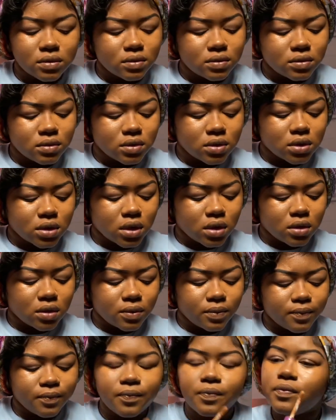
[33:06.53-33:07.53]
So
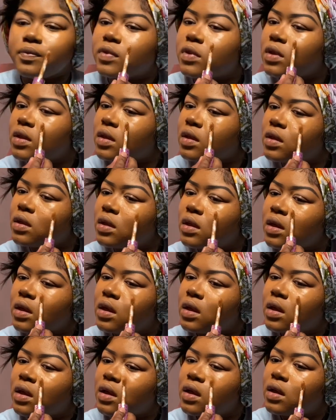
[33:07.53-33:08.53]

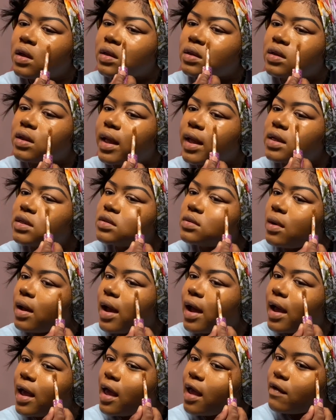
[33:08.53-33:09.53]
that's why
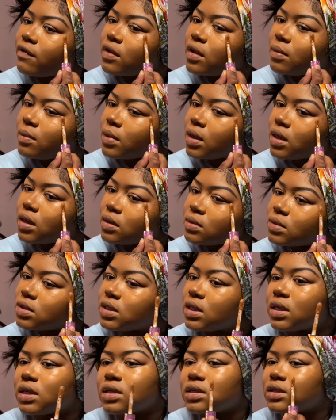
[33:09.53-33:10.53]
I have the Medium
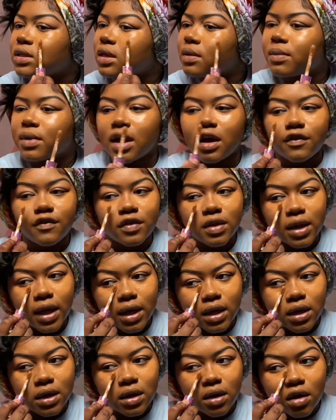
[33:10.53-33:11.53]
Tan Sand. But I feel
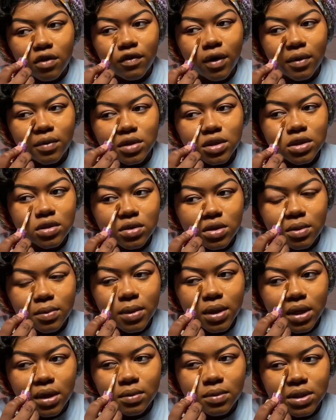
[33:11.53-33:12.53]
like, you know, if I was to use the
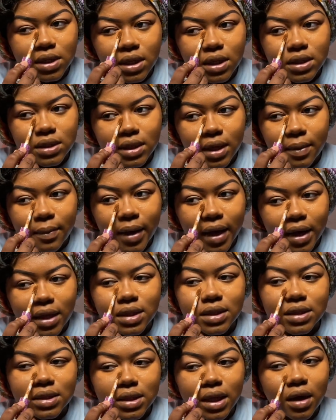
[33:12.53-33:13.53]
Medium Tan Sand by
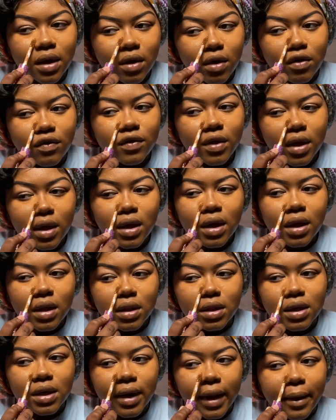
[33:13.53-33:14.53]
itself,
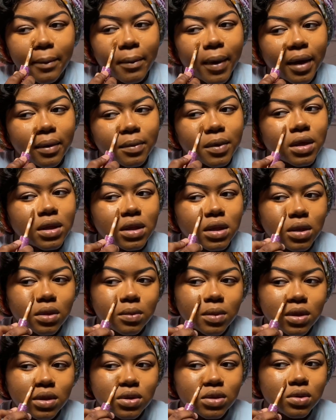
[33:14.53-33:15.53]
then that might be a little
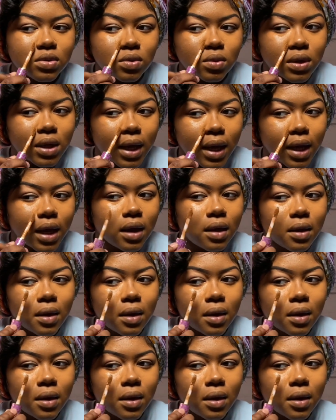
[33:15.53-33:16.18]
bit too light.